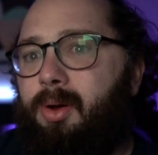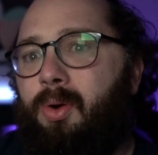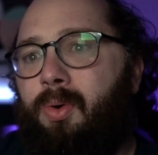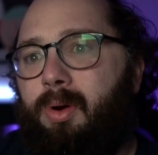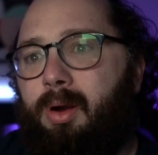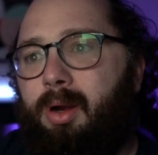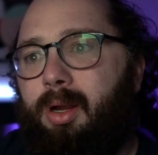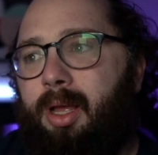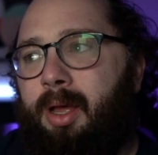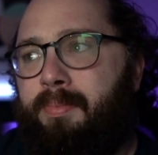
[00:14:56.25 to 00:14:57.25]

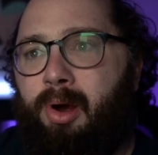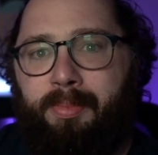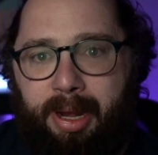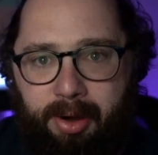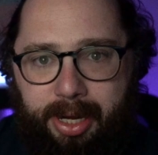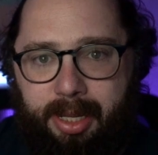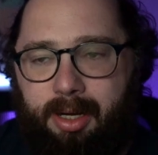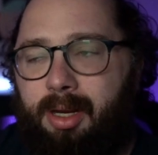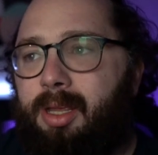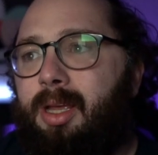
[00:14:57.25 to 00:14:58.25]
or a
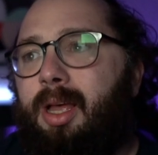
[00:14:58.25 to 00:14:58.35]
barbarian,